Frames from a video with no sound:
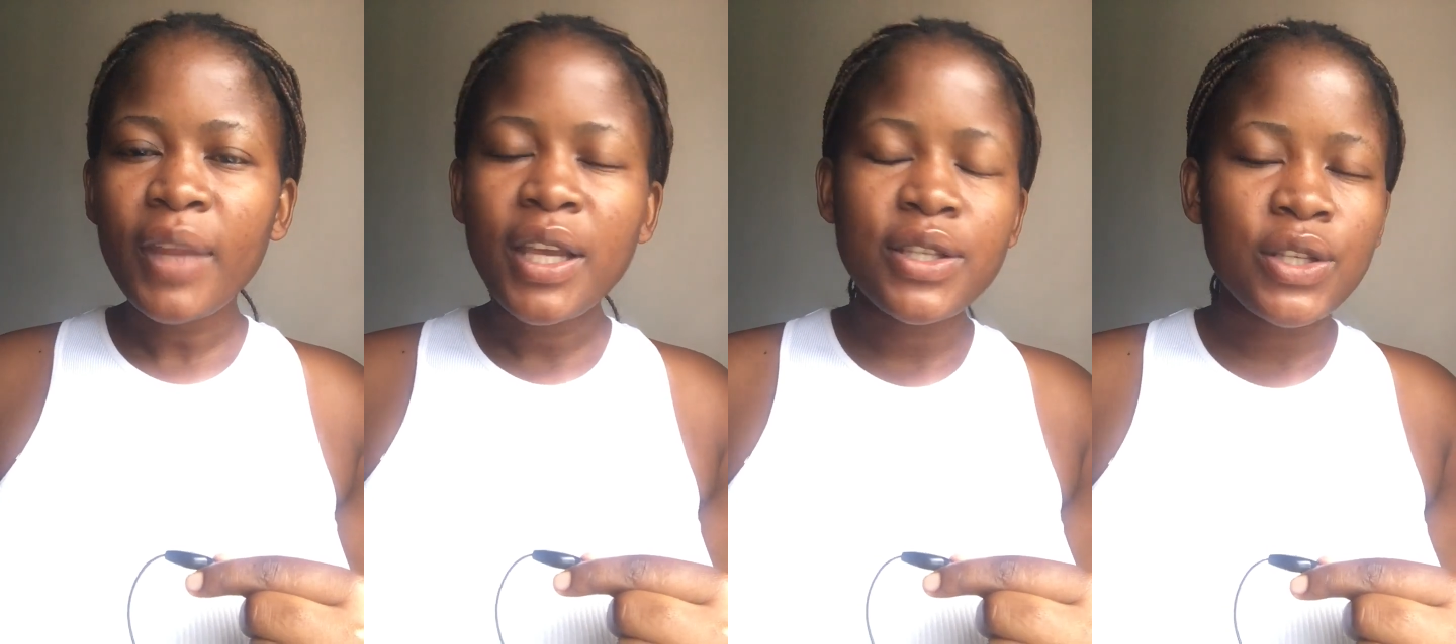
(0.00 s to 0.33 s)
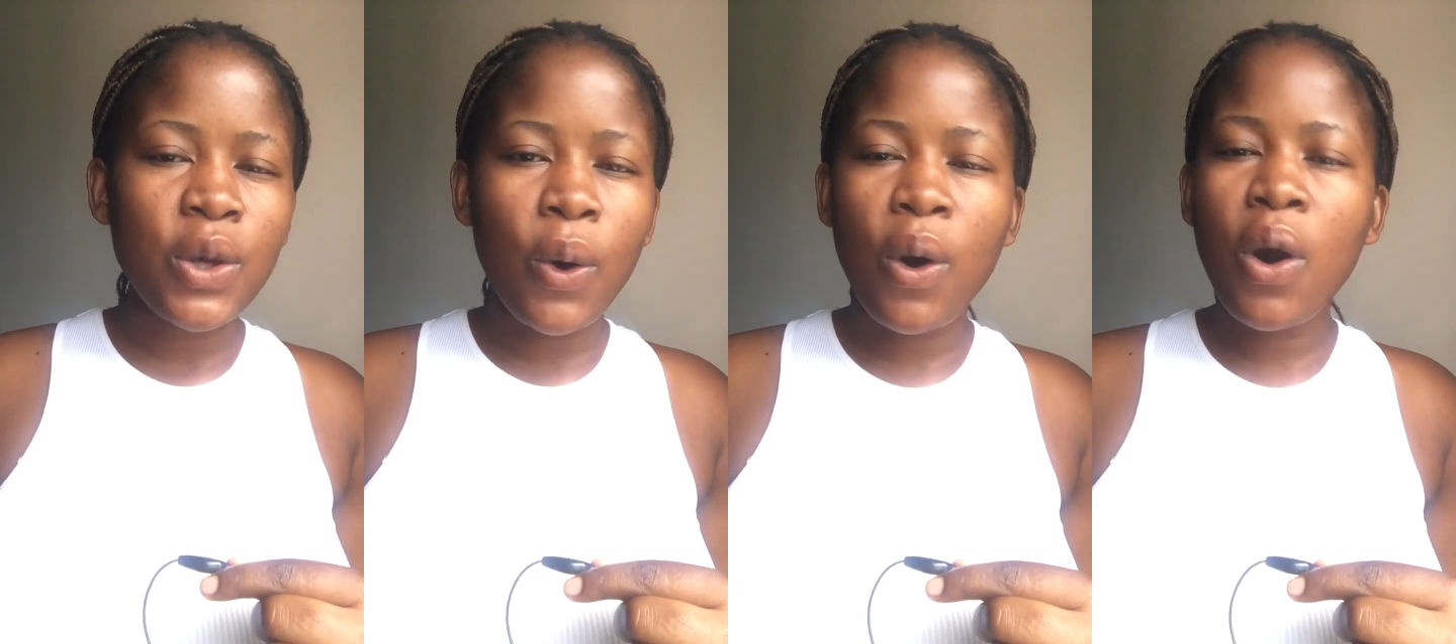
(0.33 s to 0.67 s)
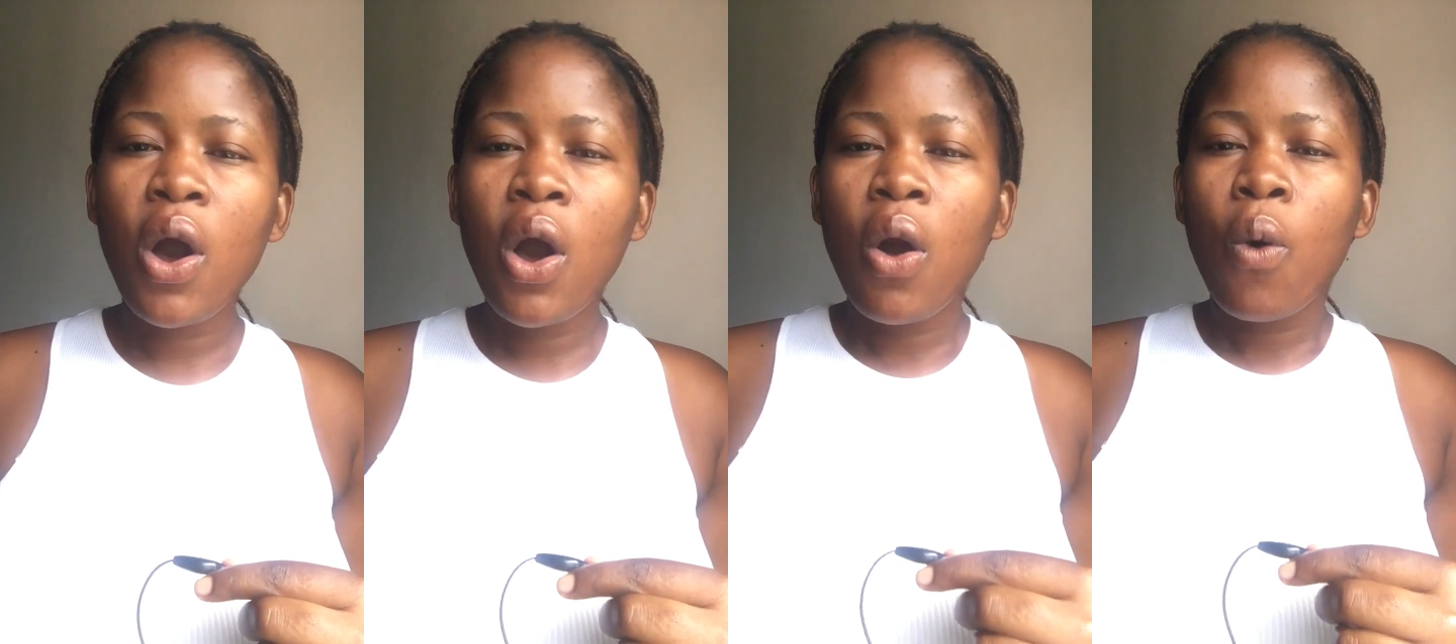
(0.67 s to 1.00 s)
So
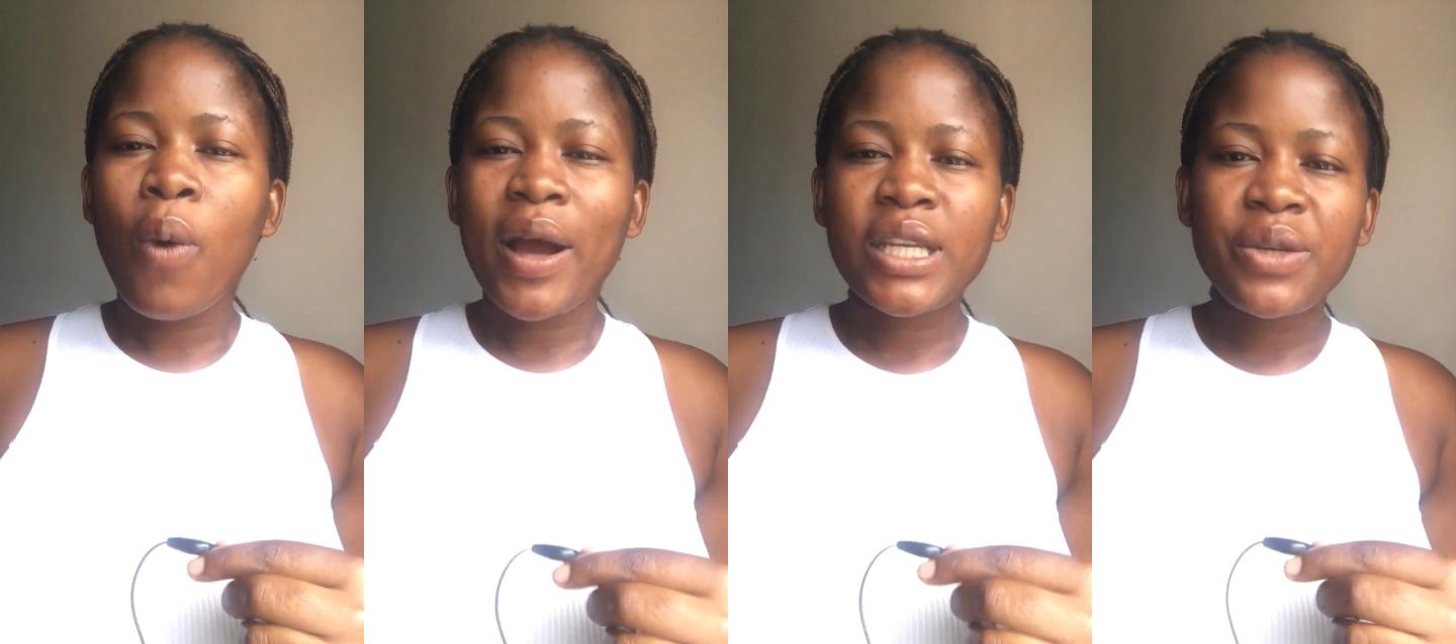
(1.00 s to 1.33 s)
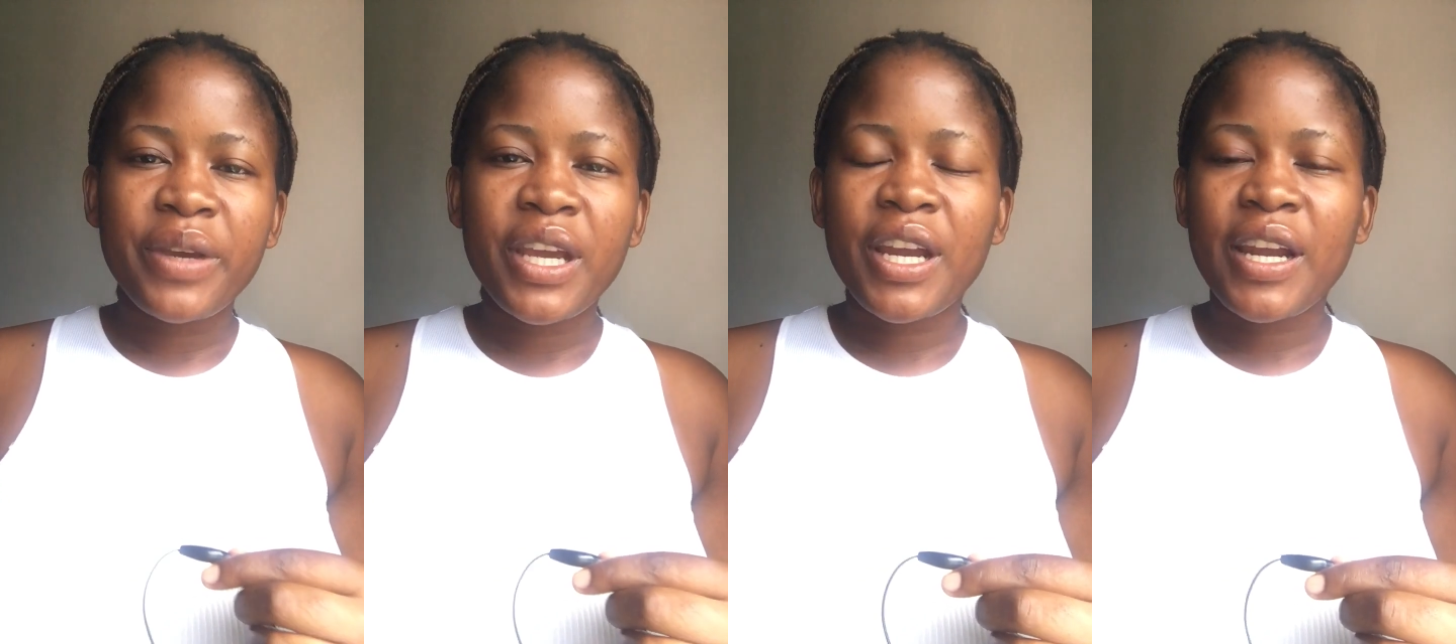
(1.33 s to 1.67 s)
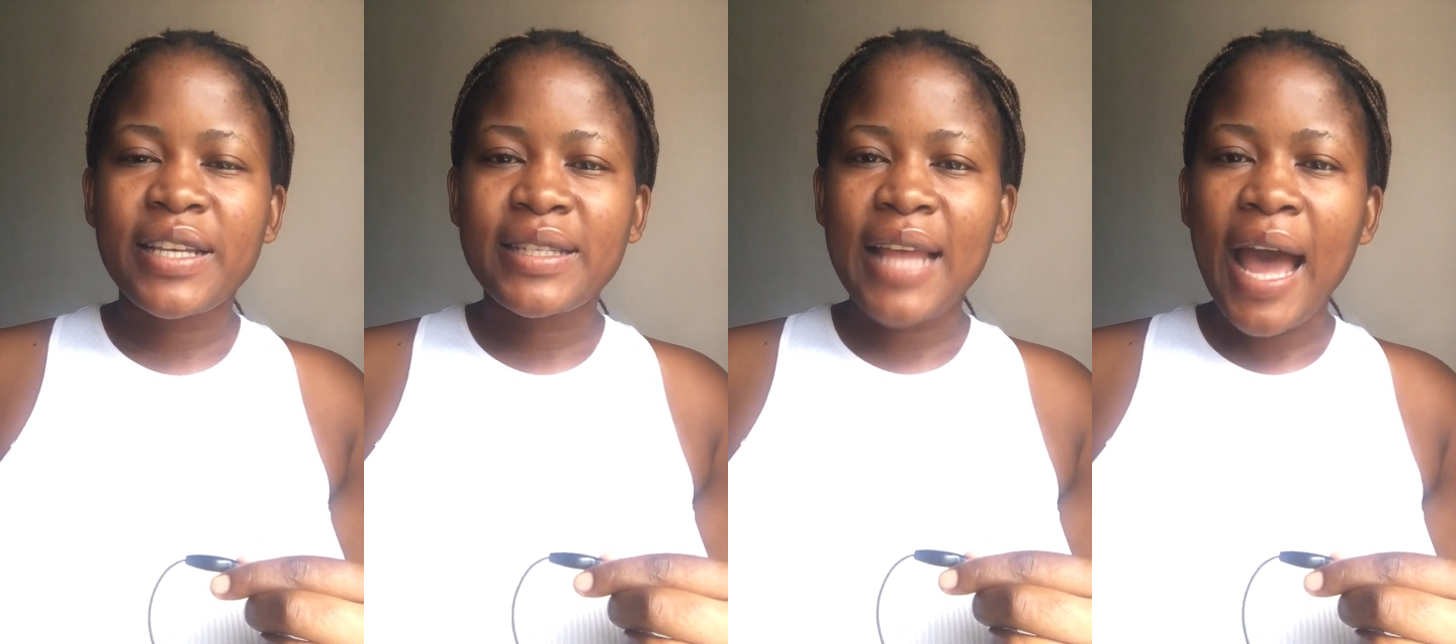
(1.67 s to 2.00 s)
what do we
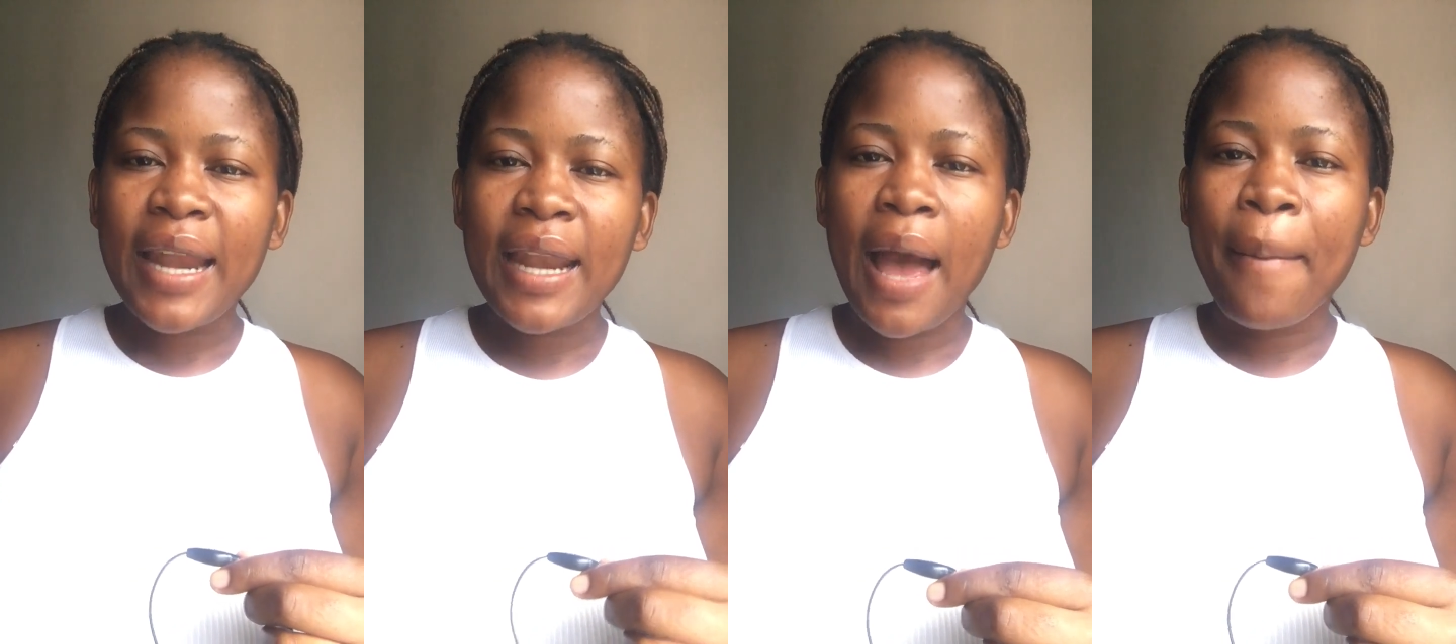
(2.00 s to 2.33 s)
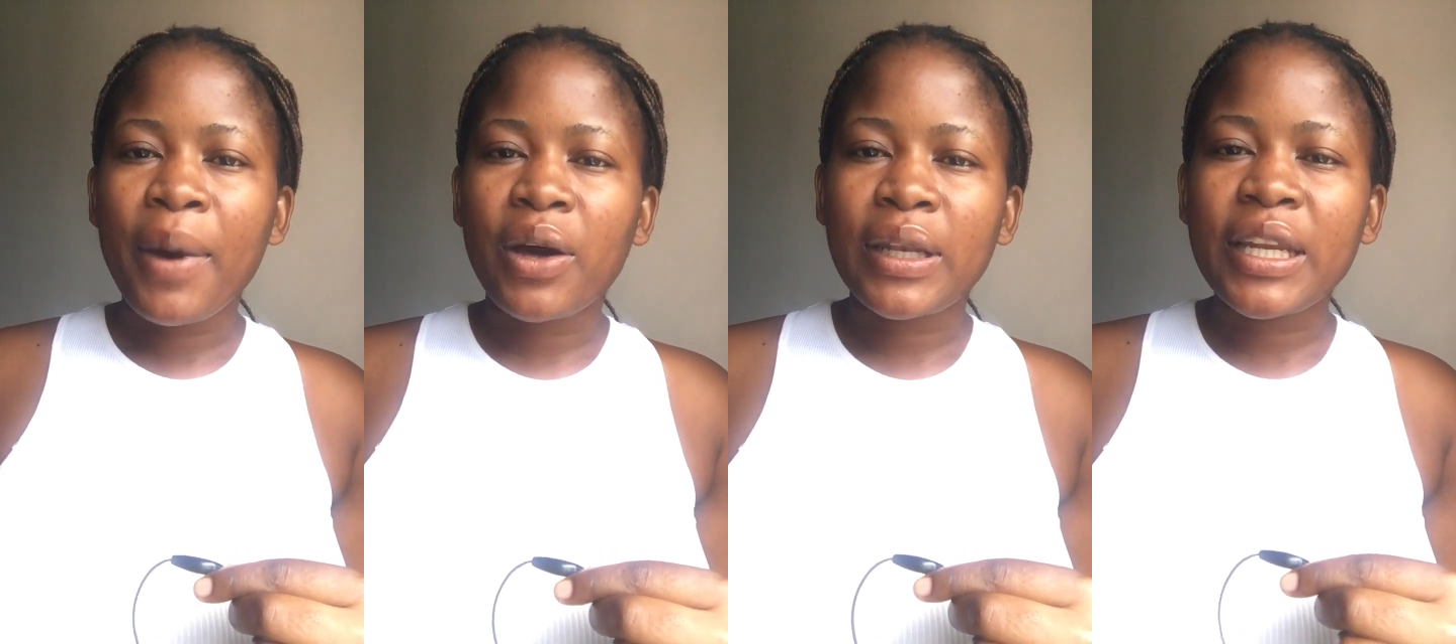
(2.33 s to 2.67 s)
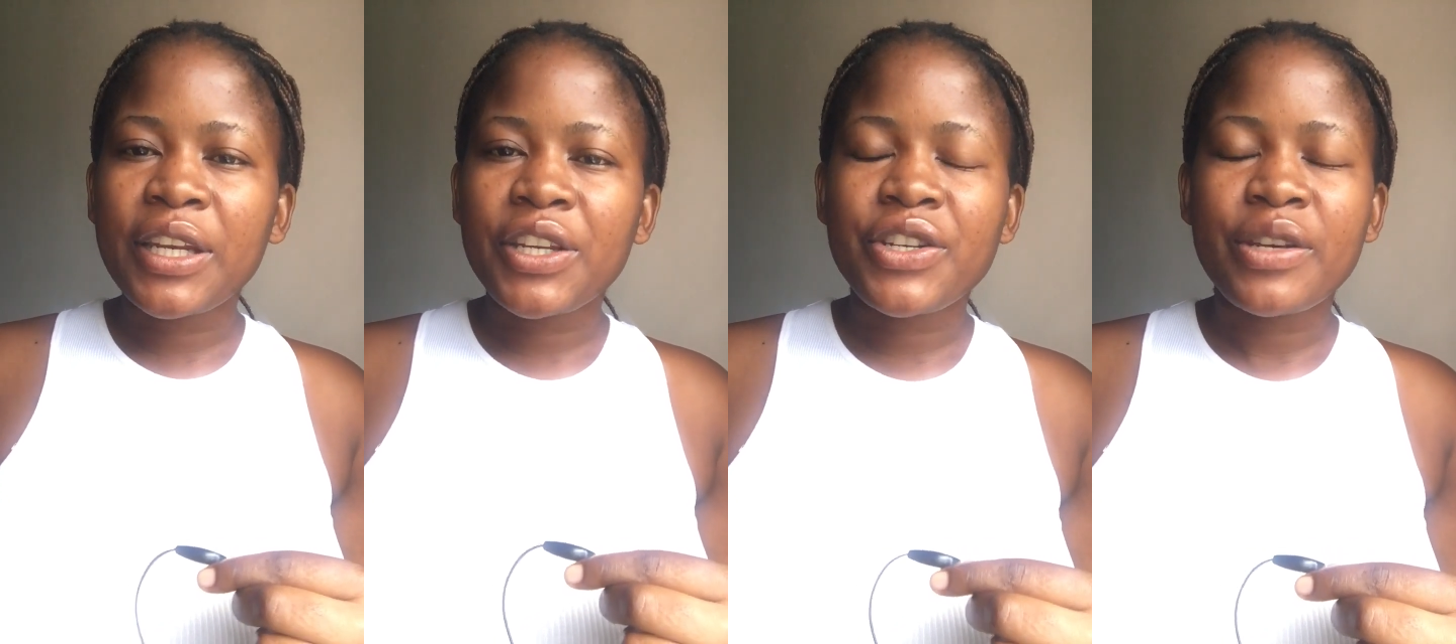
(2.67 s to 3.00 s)
understand about
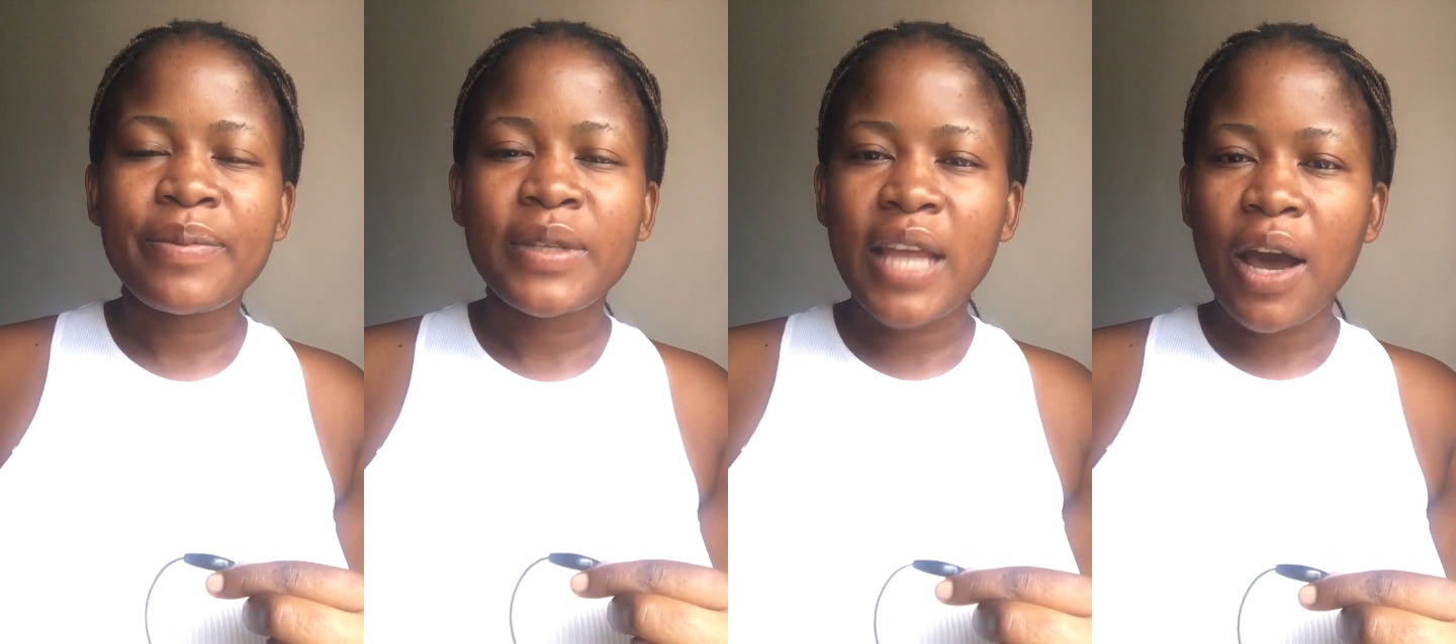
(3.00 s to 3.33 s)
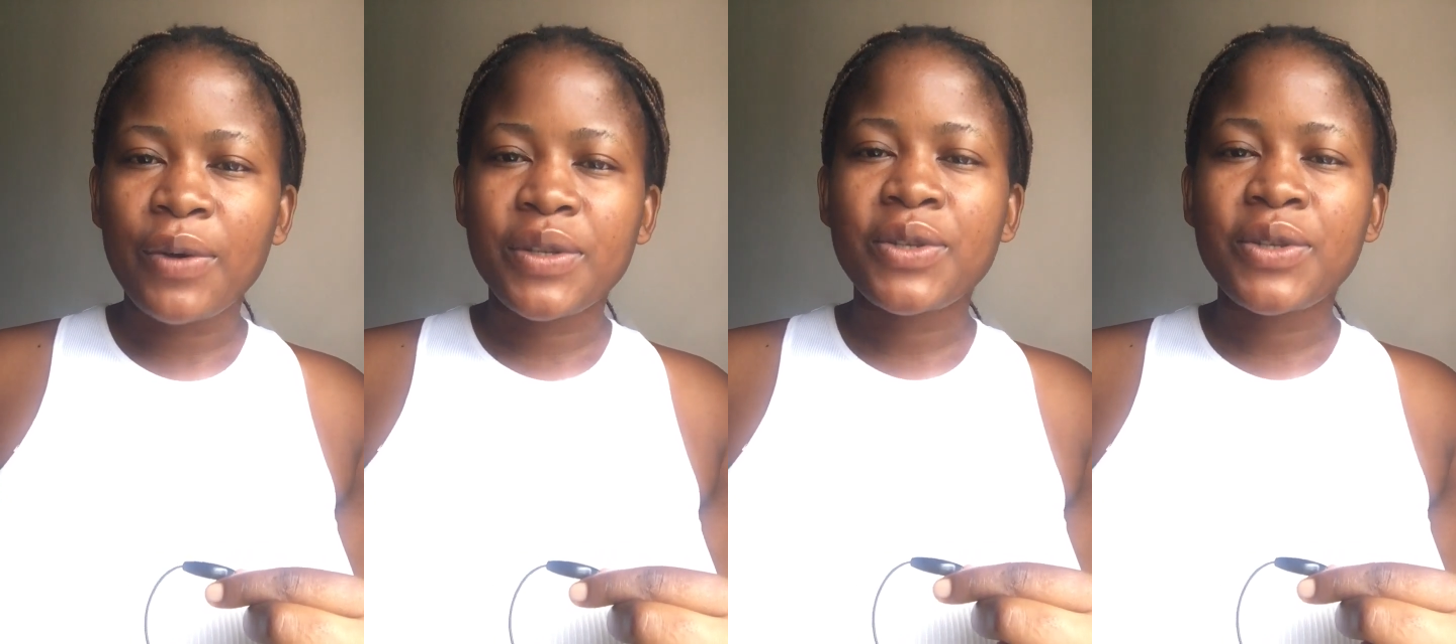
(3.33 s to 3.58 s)
leadership styles?